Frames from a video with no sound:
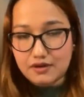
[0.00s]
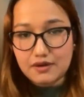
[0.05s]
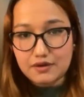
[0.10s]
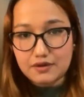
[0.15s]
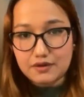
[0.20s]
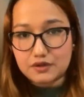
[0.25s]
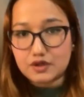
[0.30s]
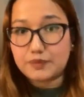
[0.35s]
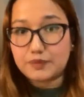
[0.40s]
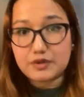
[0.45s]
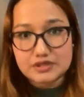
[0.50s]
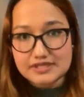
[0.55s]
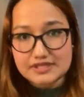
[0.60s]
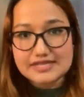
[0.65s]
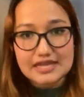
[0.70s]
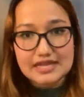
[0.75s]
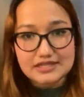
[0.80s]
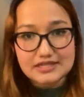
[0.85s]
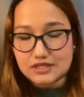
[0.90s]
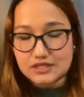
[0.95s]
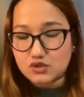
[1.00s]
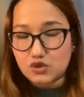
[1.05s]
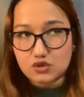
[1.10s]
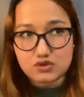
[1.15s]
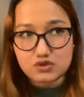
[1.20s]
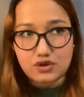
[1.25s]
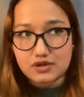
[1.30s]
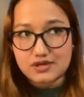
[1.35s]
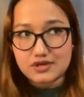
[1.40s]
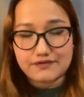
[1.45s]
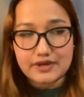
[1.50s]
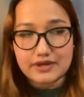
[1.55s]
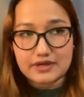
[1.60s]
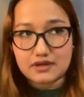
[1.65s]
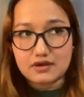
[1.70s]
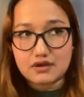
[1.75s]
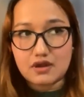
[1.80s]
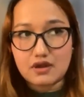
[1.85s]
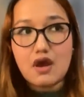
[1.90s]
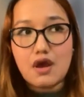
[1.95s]
The person's health is also not affected.
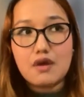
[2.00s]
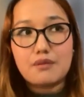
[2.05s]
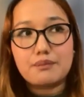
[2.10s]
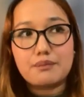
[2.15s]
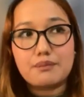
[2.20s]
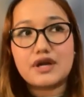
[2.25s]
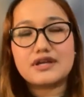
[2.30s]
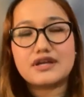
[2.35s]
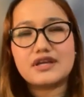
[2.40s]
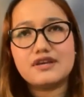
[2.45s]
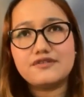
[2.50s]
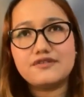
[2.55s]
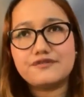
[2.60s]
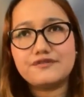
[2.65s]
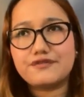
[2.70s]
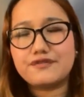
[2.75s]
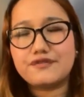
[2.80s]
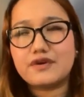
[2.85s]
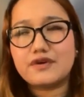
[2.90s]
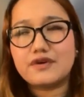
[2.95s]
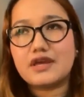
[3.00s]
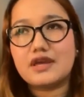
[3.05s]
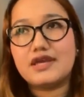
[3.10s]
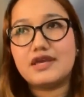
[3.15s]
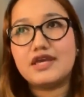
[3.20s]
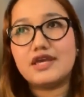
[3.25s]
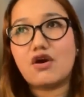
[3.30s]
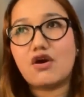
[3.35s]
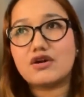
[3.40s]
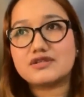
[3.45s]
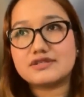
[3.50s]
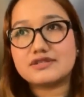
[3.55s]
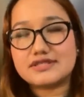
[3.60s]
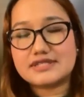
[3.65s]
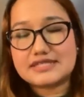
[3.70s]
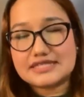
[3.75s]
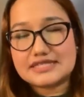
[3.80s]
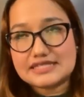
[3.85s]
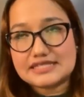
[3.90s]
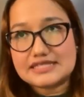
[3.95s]
But if he or
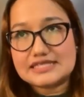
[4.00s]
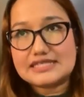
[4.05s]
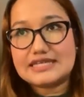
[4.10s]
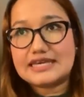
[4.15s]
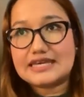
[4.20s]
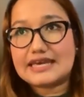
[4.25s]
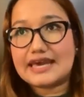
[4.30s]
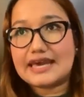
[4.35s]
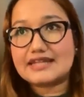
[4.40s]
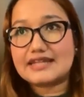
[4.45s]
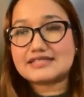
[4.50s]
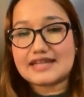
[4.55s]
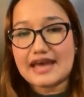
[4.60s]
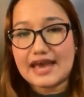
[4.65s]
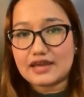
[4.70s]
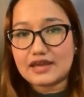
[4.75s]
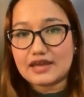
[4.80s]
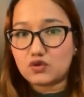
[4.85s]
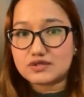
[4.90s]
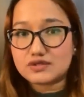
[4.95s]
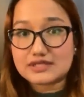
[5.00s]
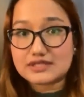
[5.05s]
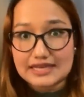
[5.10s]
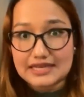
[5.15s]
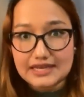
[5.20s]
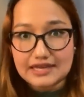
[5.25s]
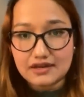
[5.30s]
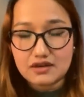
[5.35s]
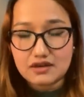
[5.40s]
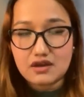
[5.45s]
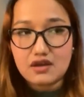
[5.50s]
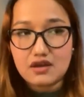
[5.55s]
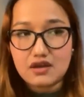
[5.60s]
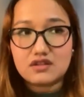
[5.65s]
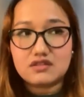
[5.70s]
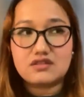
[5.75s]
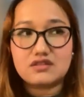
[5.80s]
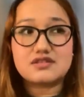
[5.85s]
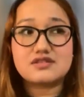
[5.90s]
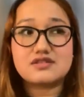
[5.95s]
she gets diagnosed late,
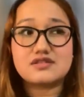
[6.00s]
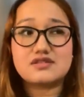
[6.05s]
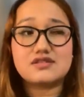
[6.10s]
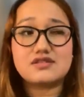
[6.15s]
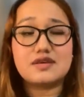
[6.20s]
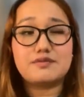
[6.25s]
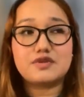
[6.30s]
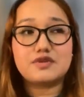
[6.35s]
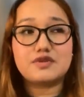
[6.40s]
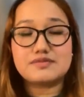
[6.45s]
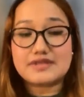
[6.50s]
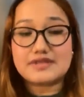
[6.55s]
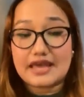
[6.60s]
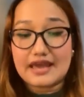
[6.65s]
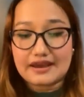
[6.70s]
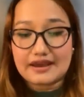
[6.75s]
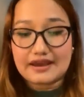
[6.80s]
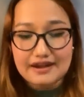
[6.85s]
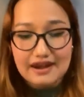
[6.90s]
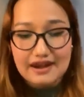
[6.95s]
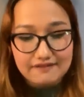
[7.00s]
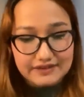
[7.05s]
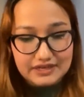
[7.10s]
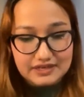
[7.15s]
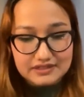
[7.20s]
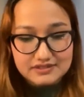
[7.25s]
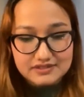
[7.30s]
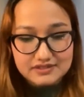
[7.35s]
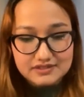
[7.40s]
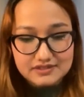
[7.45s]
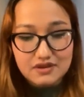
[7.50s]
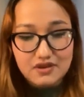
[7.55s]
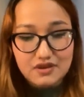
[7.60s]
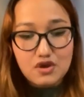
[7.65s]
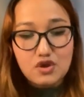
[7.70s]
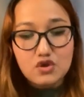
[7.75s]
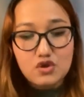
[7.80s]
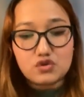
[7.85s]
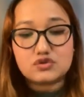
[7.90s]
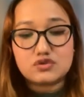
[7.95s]
the symptoms aggravates.
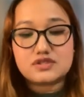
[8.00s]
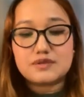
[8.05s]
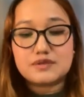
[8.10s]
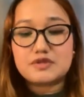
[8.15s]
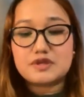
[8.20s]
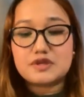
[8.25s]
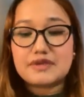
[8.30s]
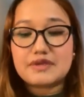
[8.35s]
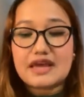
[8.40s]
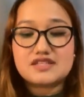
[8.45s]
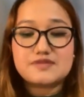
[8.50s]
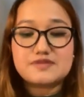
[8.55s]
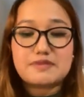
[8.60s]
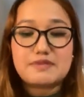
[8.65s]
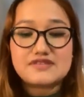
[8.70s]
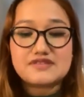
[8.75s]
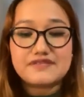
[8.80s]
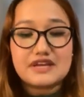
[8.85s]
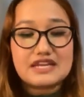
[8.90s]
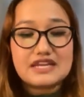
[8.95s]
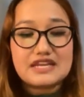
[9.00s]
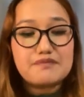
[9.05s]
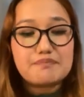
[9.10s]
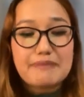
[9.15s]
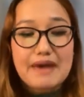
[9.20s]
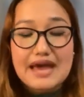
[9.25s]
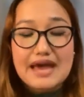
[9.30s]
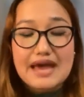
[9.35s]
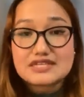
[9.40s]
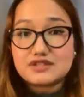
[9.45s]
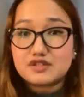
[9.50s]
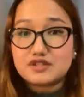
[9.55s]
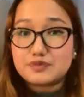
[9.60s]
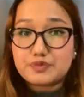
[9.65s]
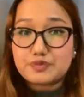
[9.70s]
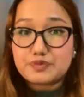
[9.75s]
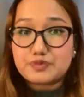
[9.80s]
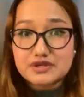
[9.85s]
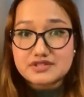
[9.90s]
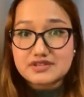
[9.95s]
The symptom can specifically impact in the
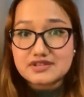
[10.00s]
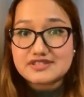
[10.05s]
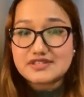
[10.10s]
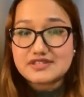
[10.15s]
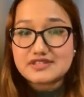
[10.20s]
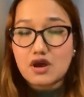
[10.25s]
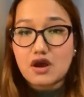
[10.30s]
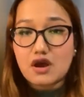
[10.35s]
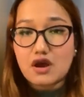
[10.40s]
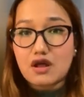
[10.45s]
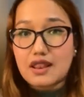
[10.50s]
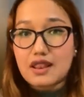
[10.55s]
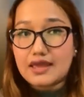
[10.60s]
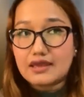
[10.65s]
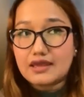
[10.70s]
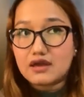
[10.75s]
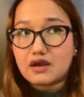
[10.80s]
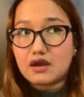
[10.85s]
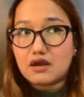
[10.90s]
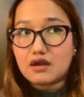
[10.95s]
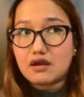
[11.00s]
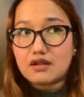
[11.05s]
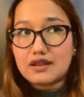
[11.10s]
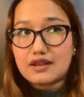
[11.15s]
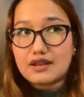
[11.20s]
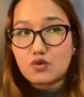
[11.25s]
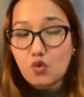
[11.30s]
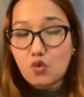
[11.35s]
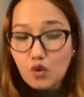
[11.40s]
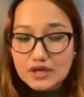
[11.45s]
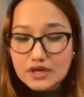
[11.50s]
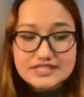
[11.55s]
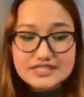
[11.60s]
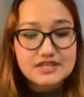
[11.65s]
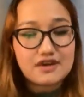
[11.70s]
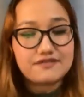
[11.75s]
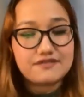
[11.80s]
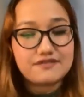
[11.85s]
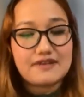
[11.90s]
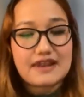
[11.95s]
person's uh, like uh, quality
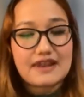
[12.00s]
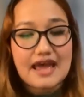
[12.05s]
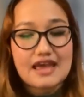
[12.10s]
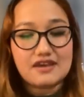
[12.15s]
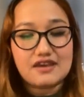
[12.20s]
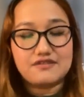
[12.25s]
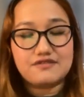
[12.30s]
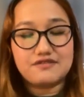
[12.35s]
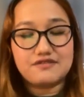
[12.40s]
of life